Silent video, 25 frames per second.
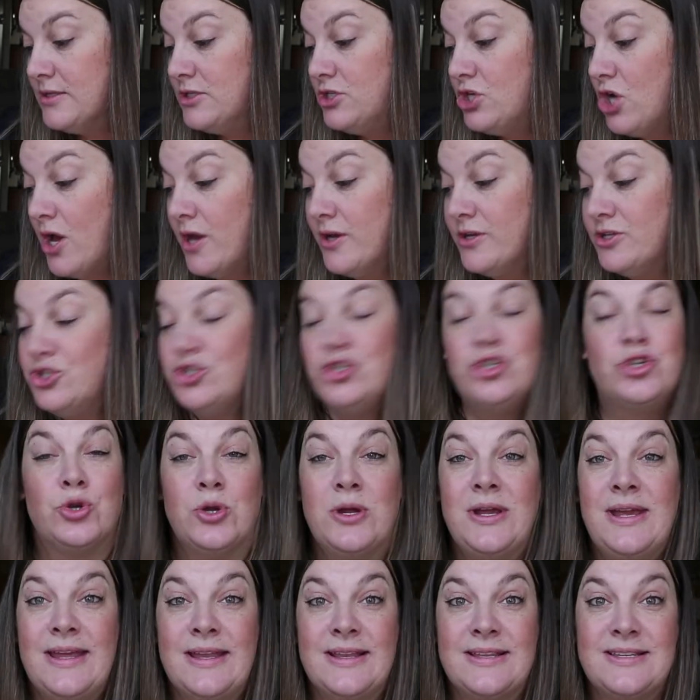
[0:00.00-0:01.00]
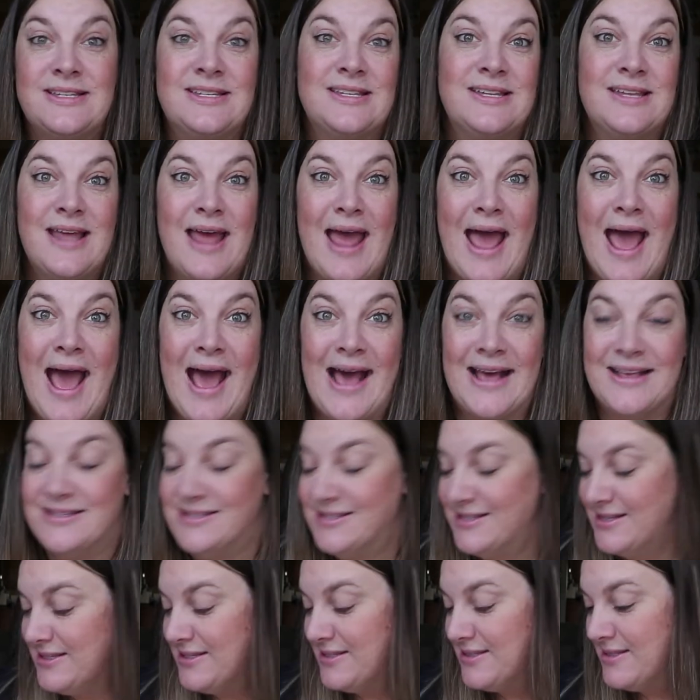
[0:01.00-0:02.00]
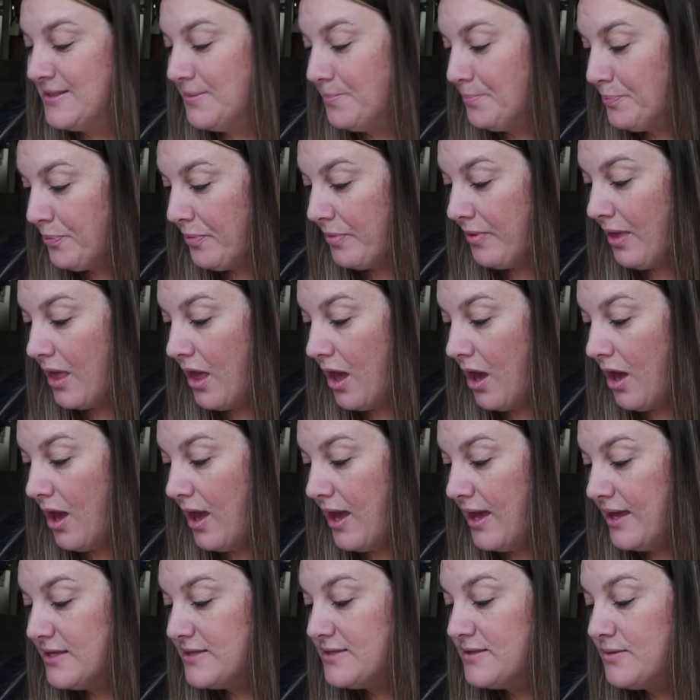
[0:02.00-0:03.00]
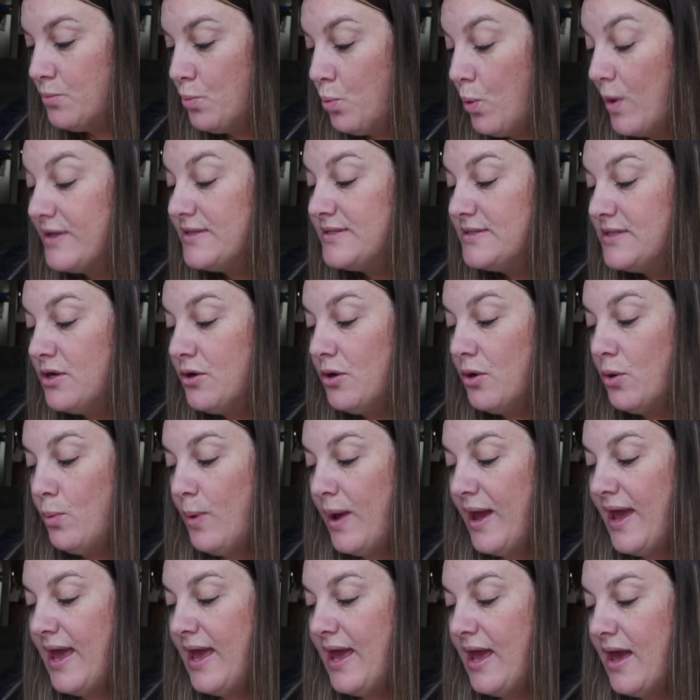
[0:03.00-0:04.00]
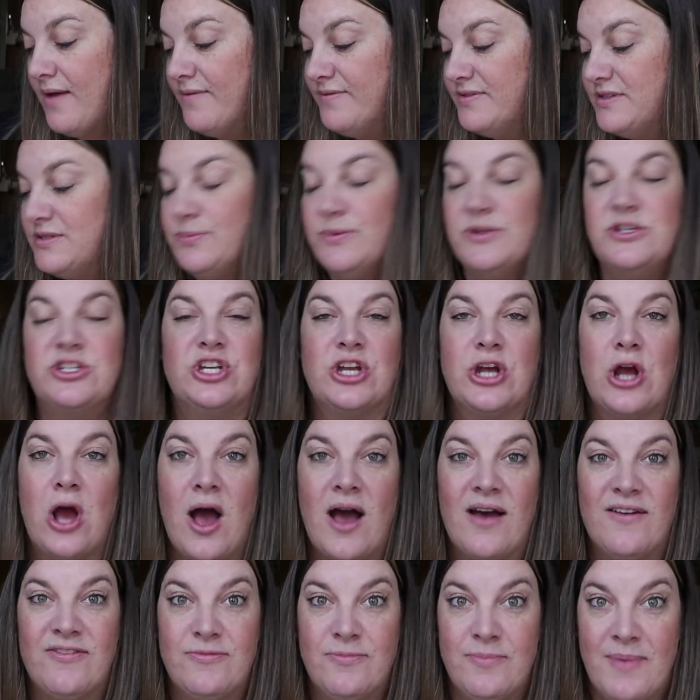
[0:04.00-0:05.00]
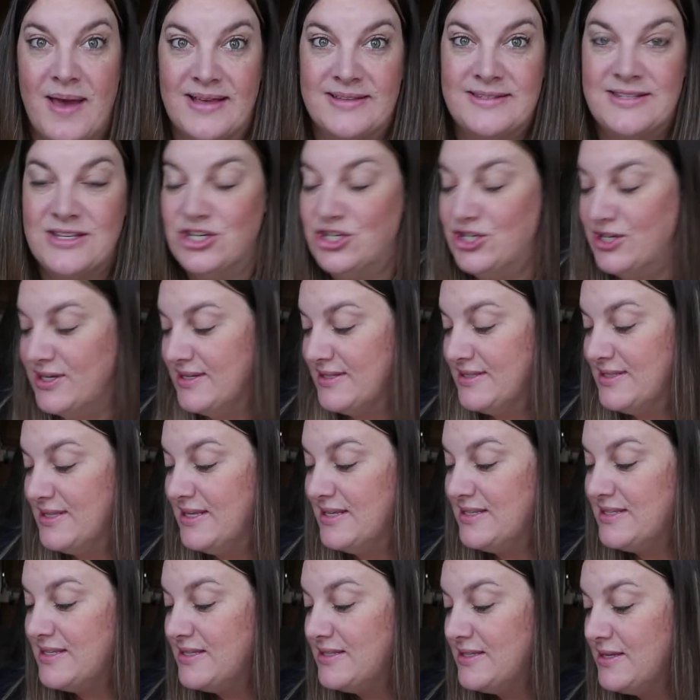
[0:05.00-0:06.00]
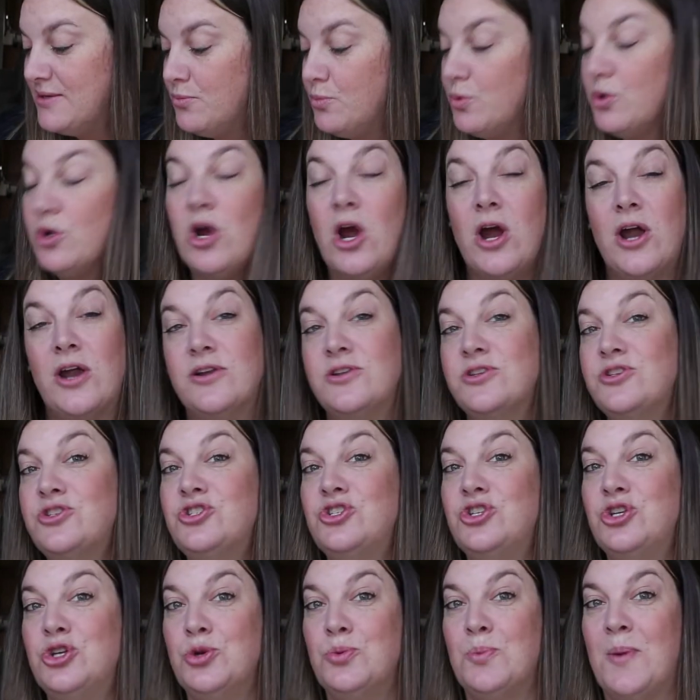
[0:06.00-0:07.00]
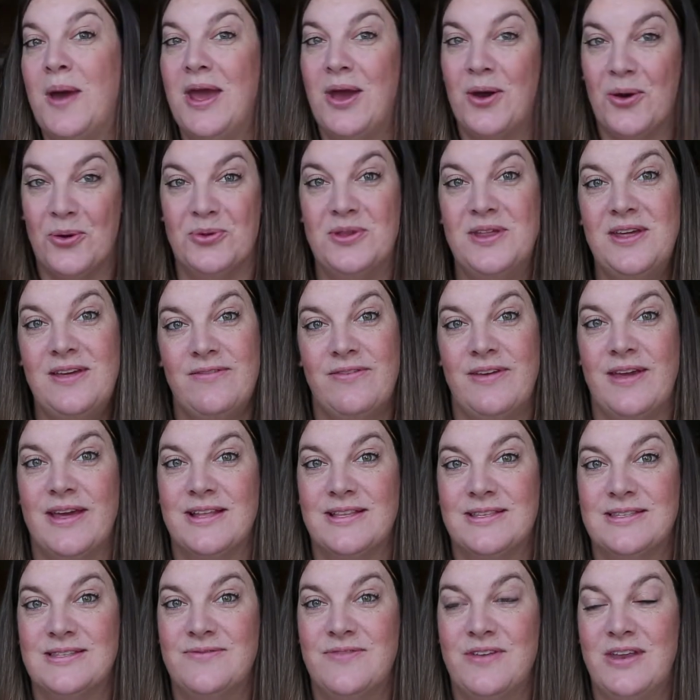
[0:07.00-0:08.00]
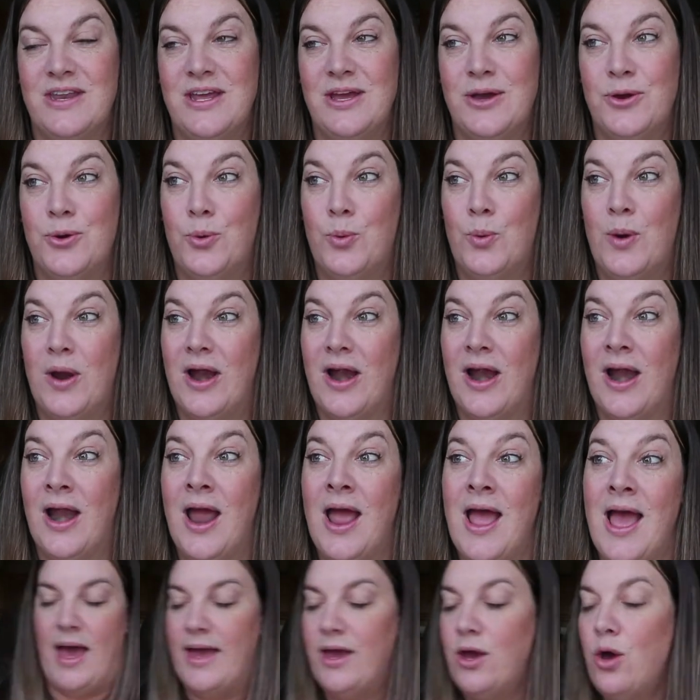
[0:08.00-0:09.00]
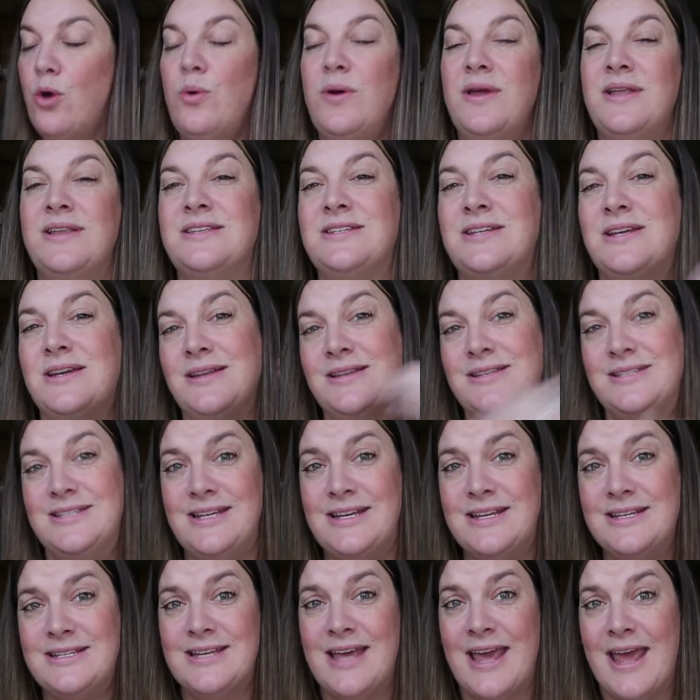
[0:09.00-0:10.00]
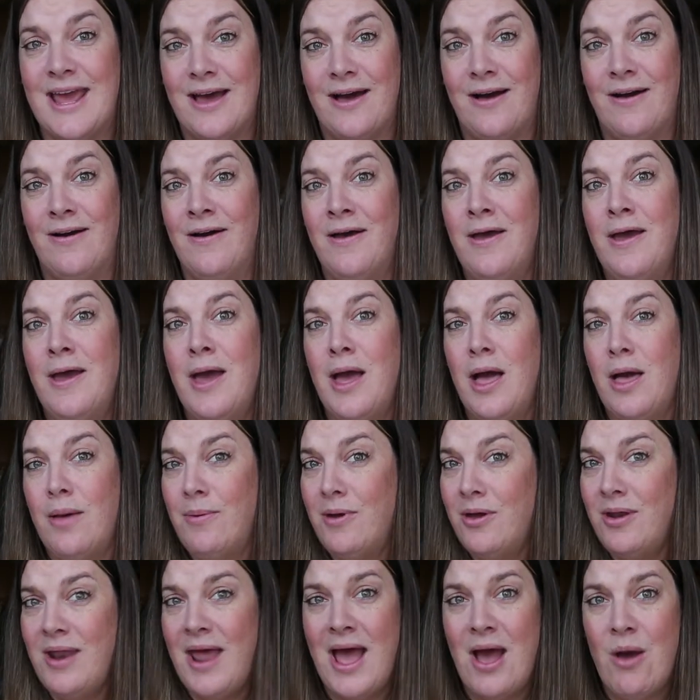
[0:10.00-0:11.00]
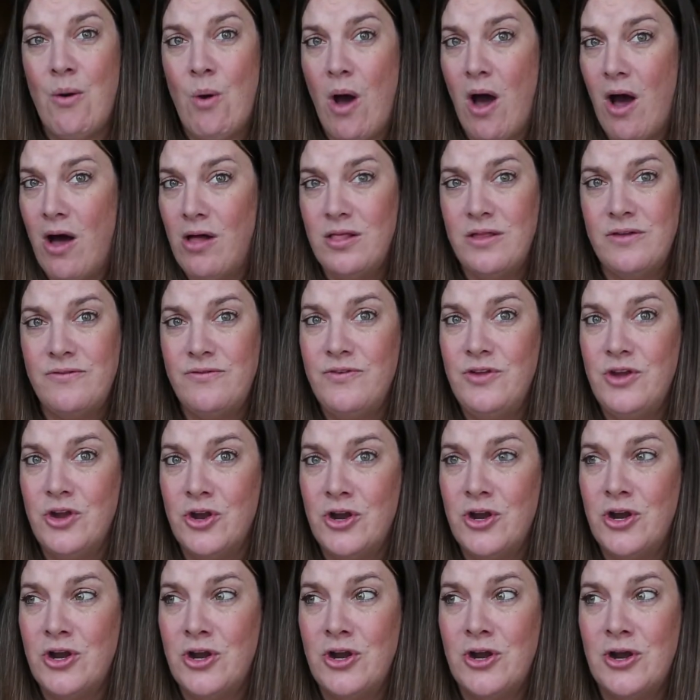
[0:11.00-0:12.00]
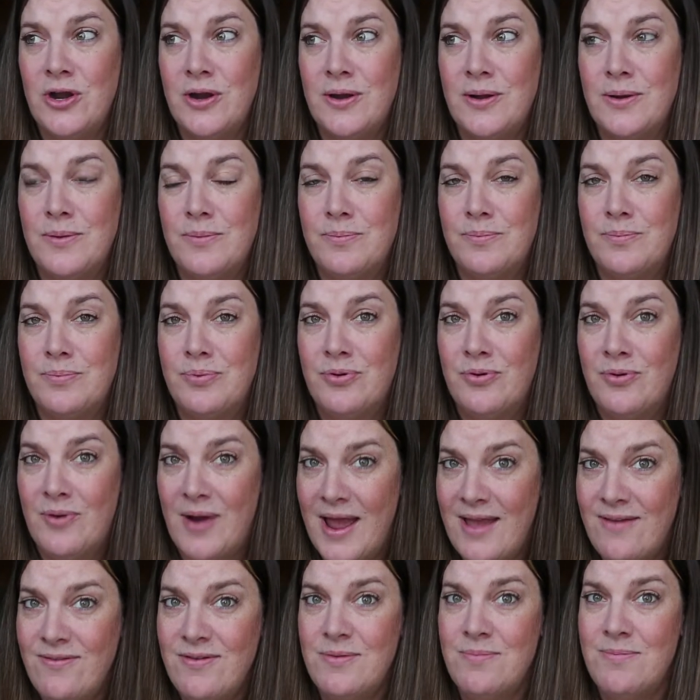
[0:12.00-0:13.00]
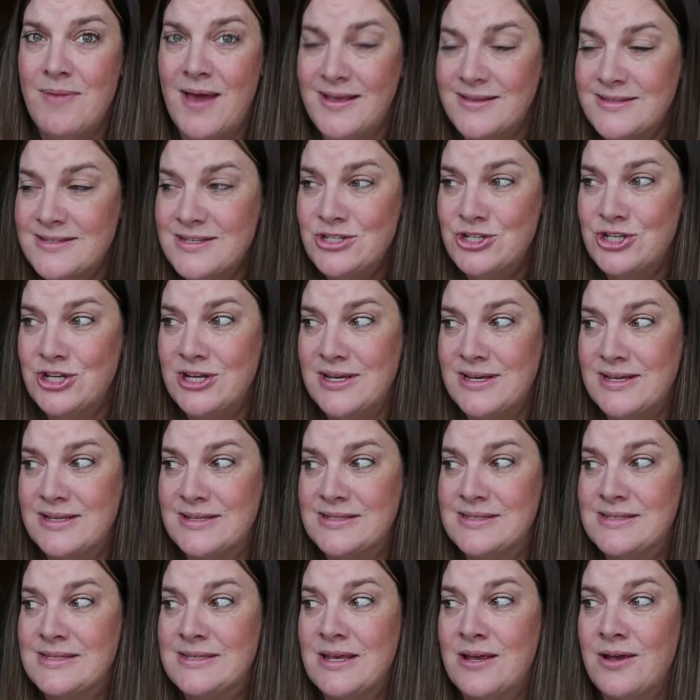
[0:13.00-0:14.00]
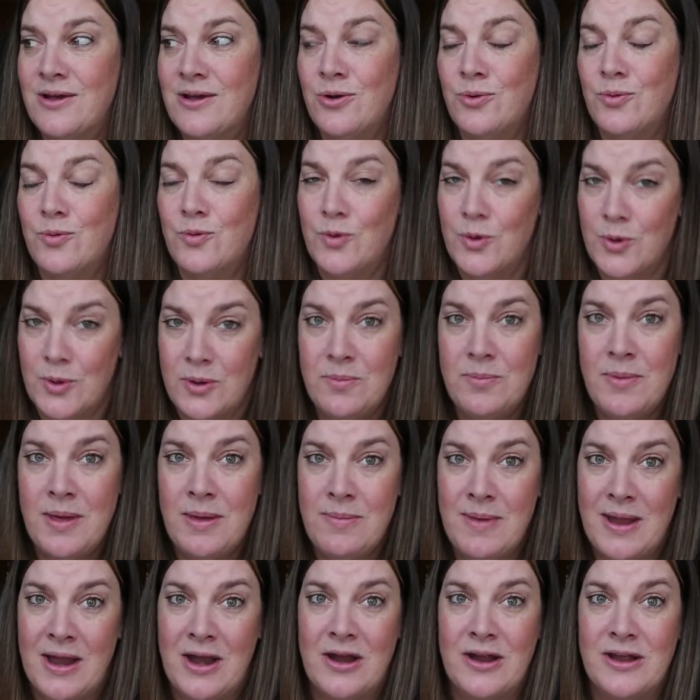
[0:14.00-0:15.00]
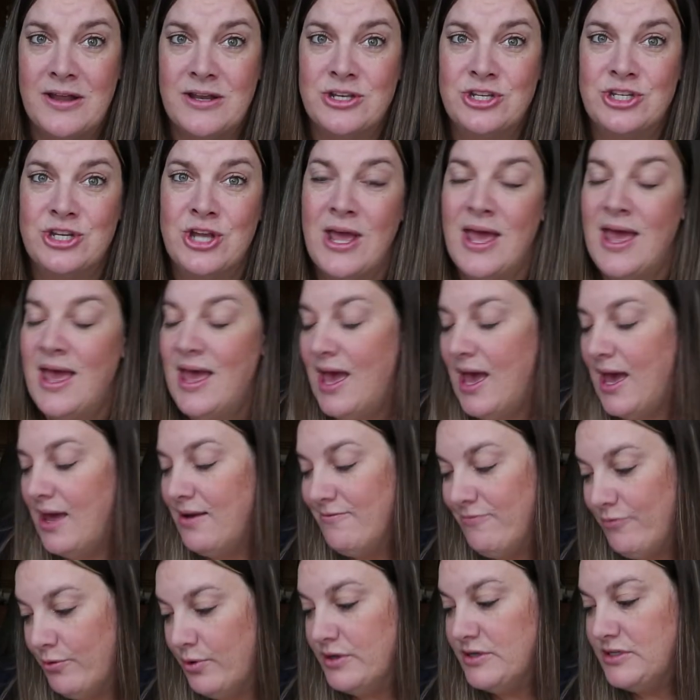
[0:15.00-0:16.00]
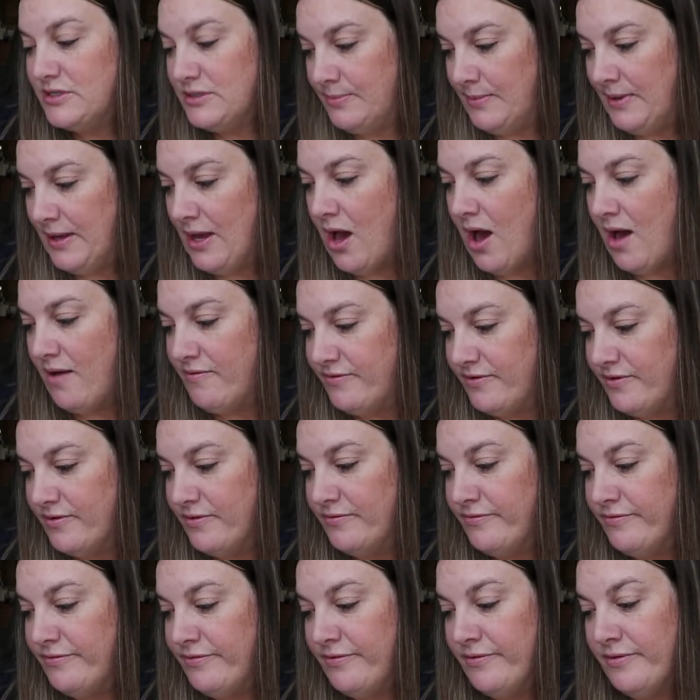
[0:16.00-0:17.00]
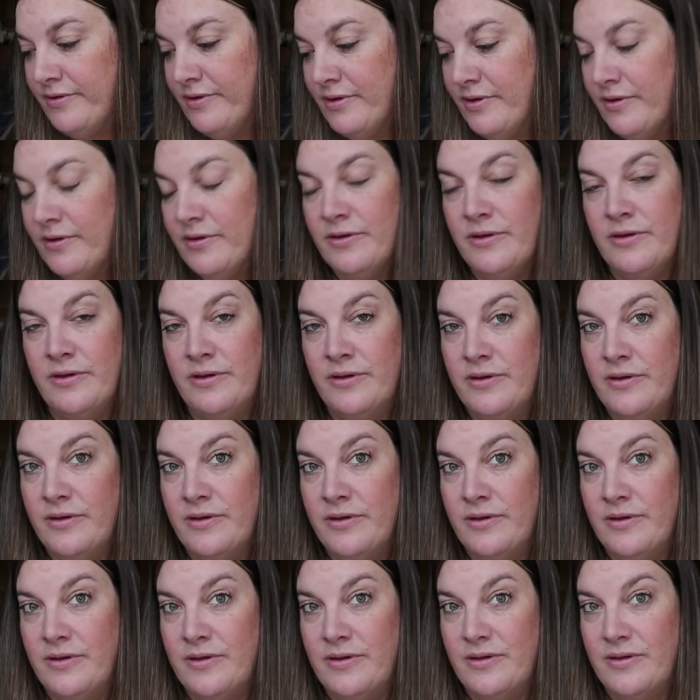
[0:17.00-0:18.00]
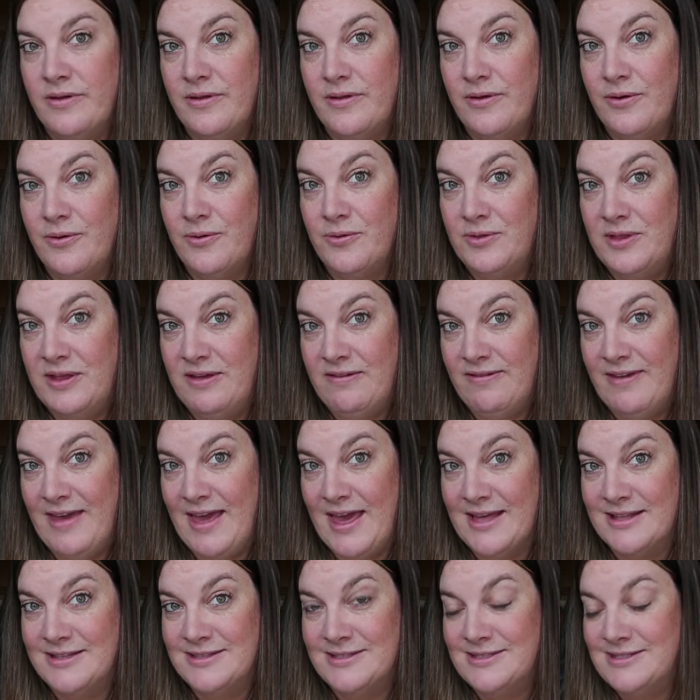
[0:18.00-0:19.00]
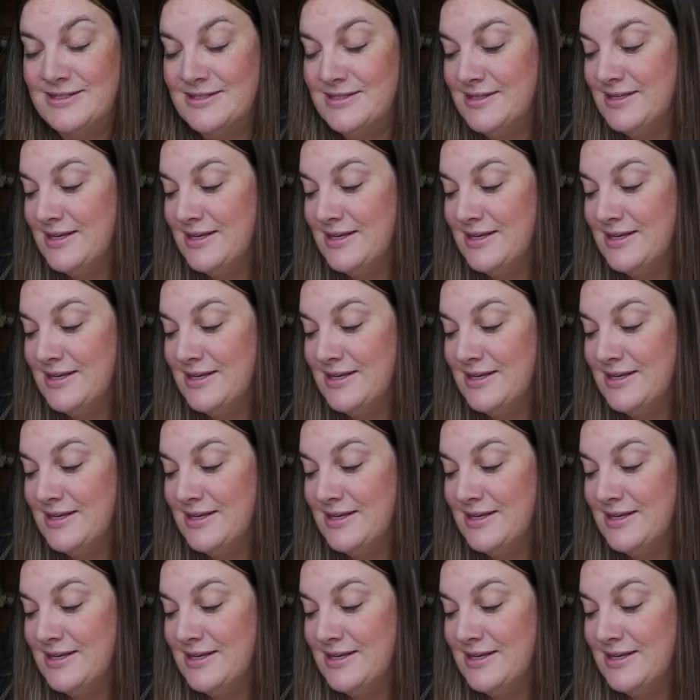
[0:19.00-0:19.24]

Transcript: Donna Street asks, is was there a way of switching off messages? This is in regards to my OnlyFans video where I go into detail about how all of your private messages ruined my marriage and forced me off of OnlyFans.